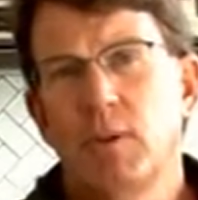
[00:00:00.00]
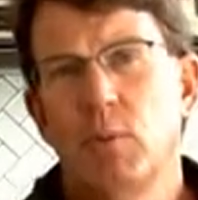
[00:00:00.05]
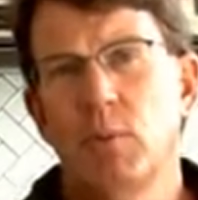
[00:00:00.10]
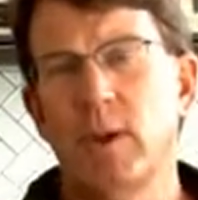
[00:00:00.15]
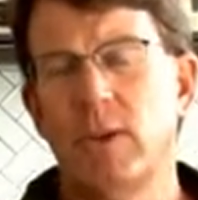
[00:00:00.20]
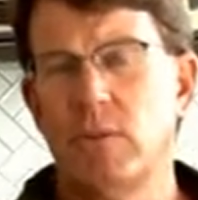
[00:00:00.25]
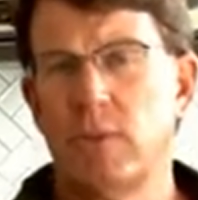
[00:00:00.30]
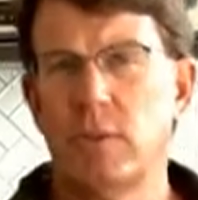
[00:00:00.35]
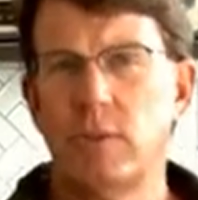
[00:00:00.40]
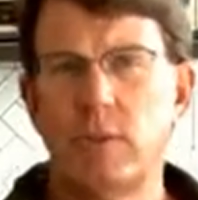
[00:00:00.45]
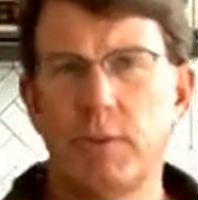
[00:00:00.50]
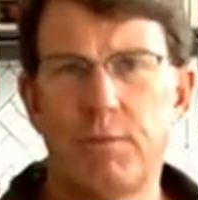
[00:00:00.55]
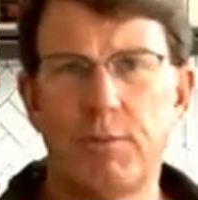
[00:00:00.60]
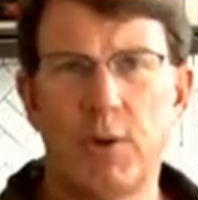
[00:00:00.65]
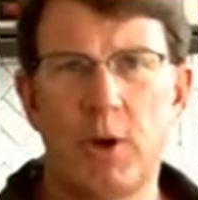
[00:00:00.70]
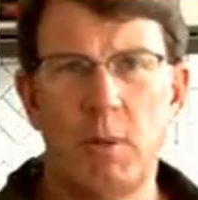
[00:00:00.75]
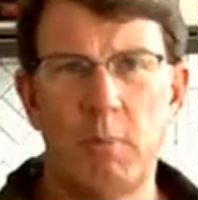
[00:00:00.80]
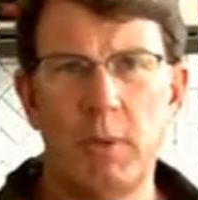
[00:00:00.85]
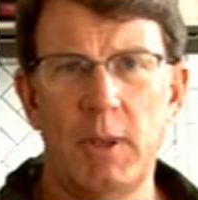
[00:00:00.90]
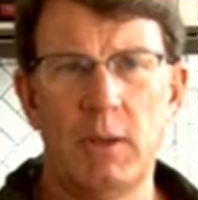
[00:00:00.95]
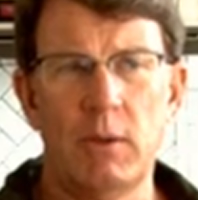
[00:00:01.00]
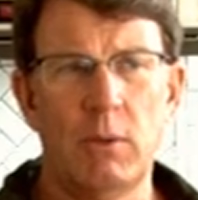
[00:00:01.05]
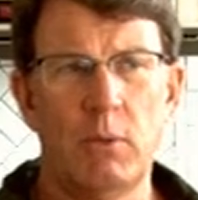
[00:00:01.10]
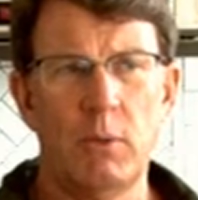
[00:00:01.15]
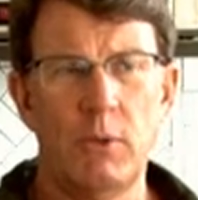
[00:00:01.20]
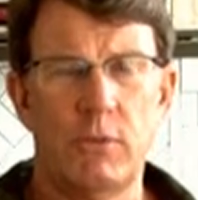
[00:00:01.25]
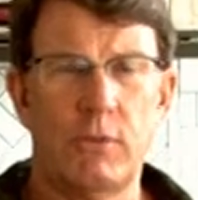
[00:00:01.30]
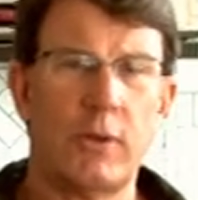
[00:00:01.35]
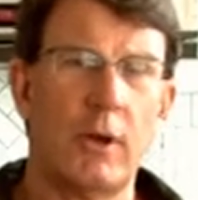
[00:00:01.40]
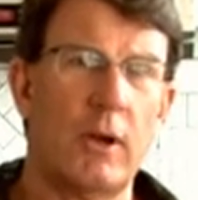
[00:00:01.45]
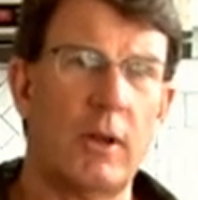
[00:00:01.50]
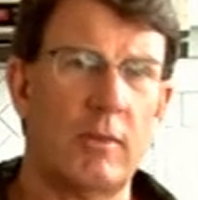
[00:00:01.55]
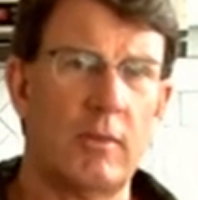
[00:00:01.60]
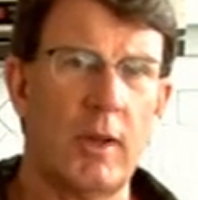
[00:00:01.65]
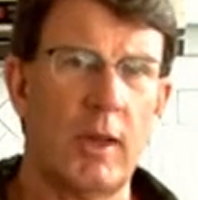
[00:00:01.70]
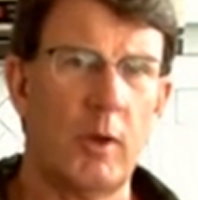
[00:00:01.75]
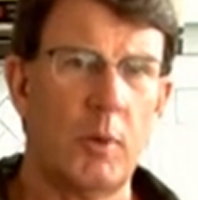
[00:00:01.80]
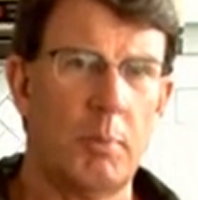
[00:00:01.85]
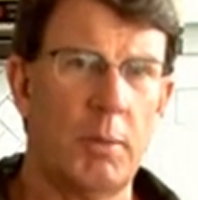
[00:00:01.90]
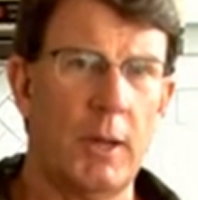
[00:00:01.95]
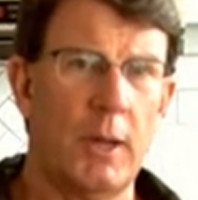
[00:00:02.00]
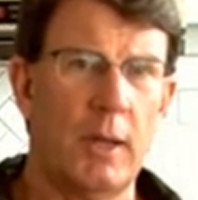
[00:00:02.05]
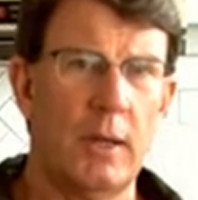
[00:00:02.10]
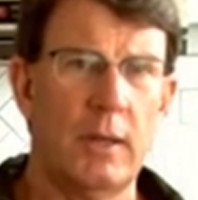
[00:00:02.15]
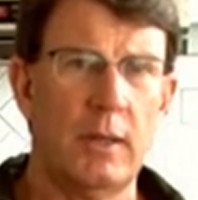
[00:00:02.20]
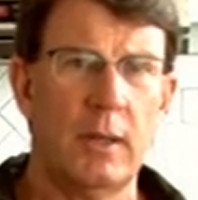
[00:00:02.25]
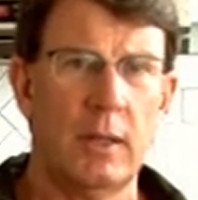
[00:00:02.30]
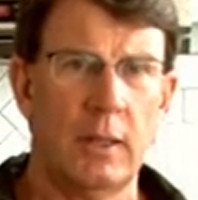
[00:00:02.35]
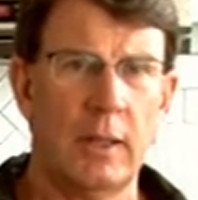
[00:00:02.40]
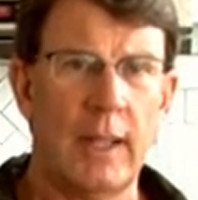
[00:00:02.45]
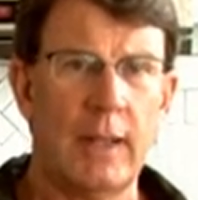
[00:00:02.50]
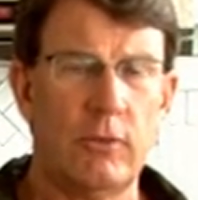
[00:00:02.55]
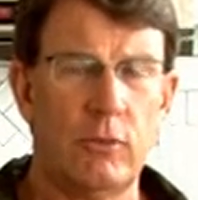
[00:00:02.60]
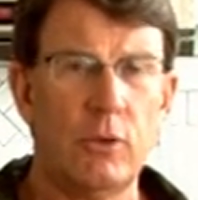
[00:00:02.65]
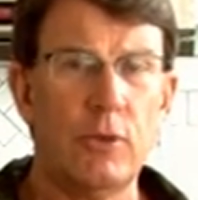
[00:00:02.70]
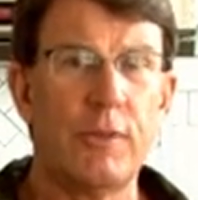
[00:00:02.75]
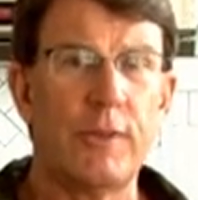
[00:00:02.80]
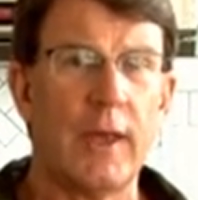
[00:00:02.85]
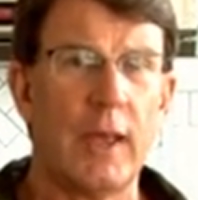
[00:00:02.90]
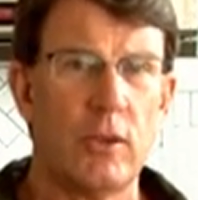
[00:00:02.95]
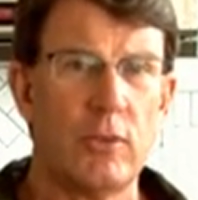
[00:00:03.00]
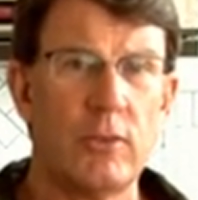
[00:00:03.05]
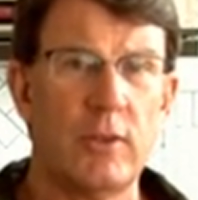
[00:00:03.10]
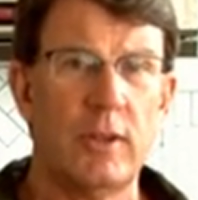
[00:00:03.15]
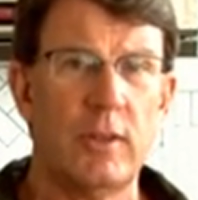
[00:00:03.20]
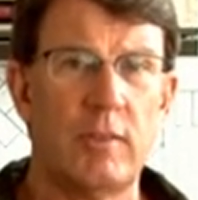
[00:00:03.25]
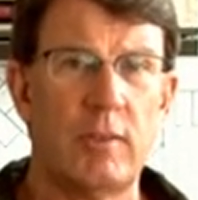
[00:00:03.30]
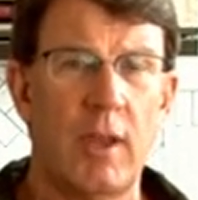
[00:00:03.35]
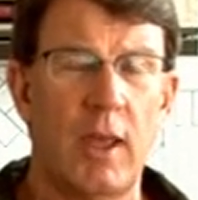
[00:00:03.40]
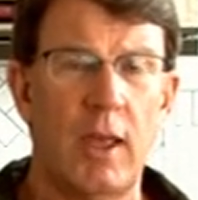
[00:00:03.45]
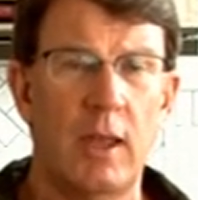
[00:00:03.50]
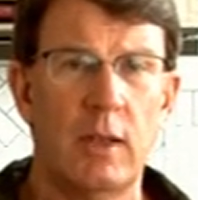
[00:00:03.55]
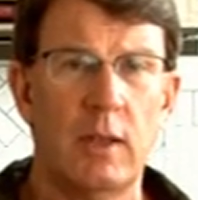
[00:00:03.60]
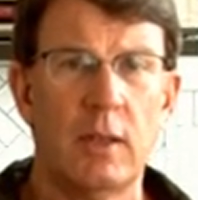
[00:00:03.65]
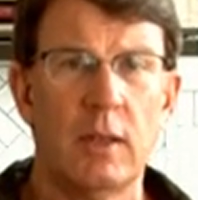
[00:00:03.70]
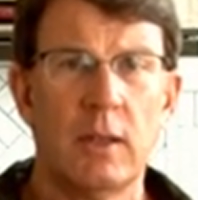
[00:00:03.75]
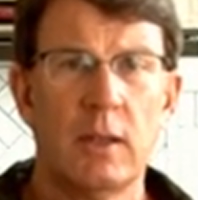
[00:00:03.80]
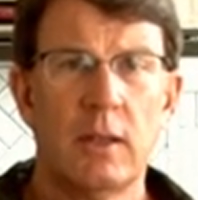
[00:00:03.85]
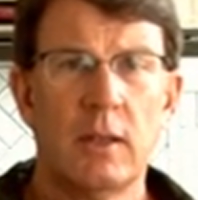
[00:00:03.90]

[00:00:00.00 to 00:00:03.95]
recent to farming. We started Tyner Pond in late 2010.